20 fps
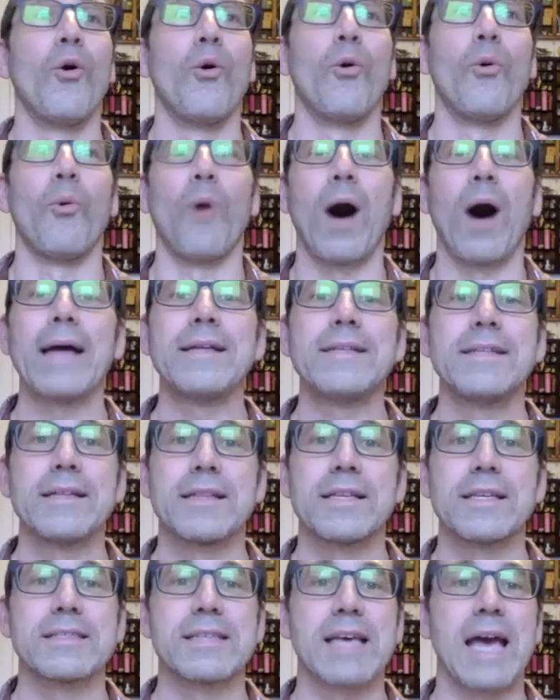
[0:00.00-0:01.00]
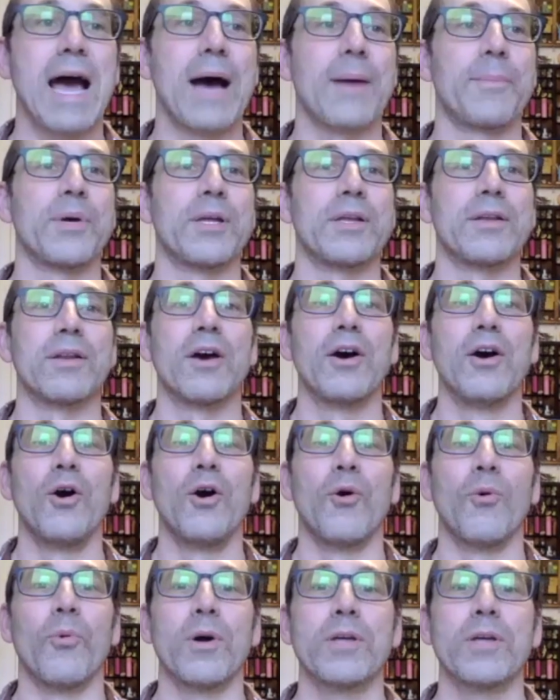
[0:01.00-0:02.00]
why did this happen?
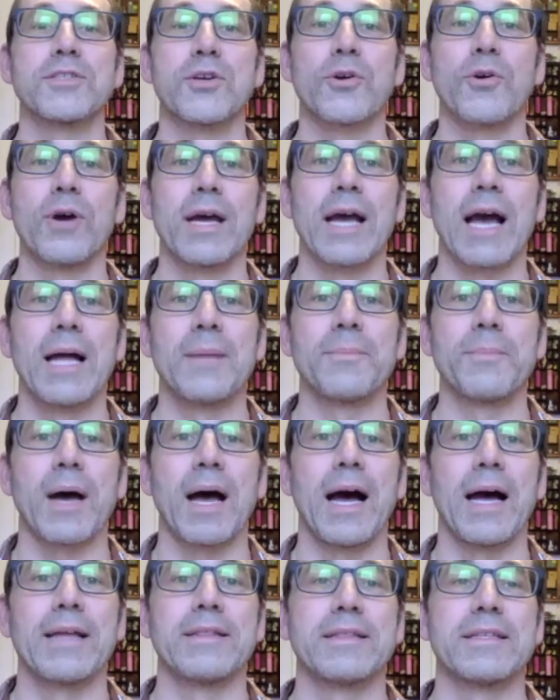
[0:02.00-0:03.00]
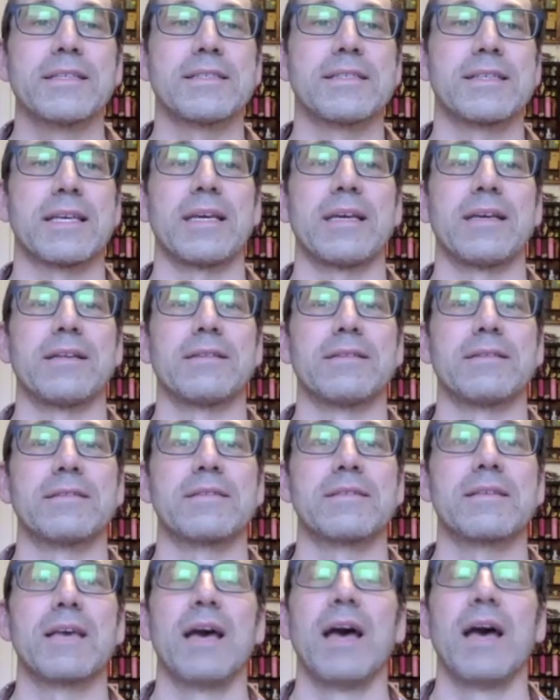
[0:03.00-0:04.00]
What's going on behind the
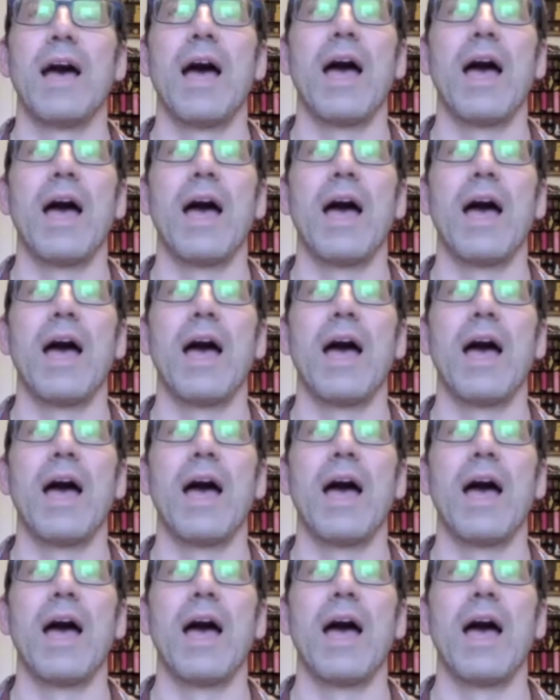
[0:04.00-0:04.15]
scenes?